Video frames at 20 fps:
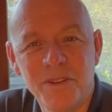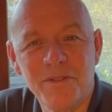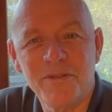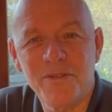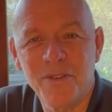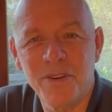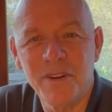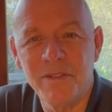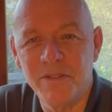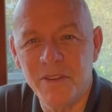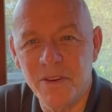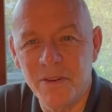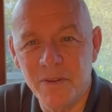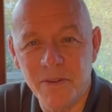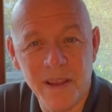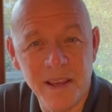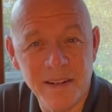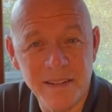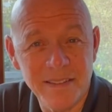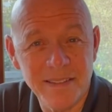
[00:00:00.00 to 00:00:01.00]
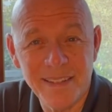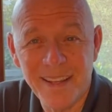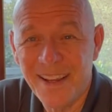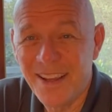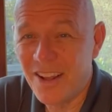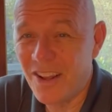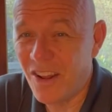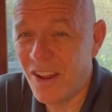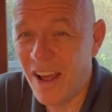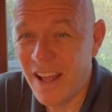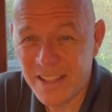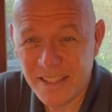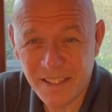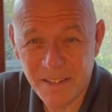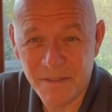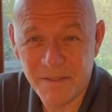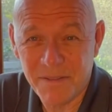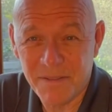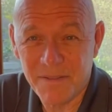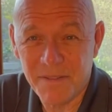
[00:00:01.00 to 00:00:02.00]
in front of you and lots
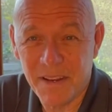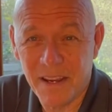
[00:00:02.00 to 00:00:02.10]
of